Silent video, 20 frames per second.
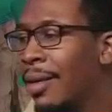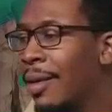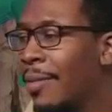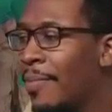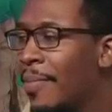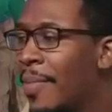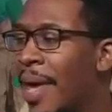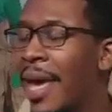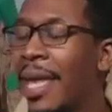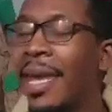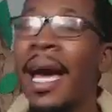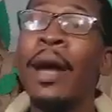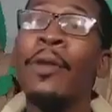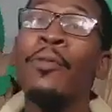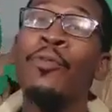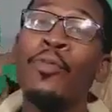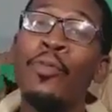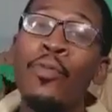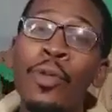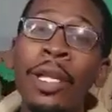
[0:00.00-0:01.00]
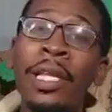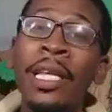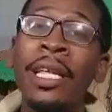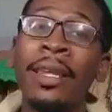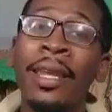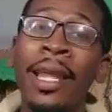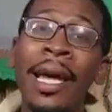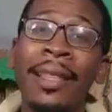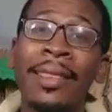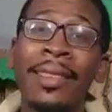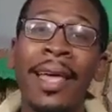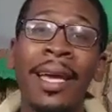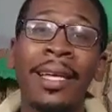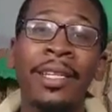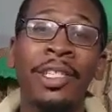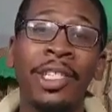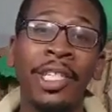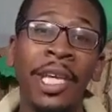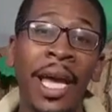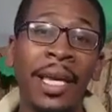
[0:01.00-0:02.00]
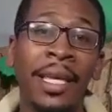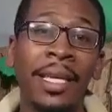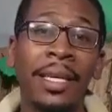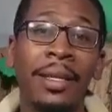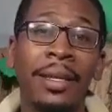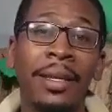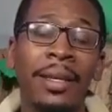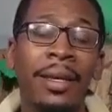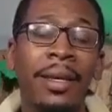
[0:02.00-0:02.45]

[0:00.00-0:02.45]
Man, I really like that jacket.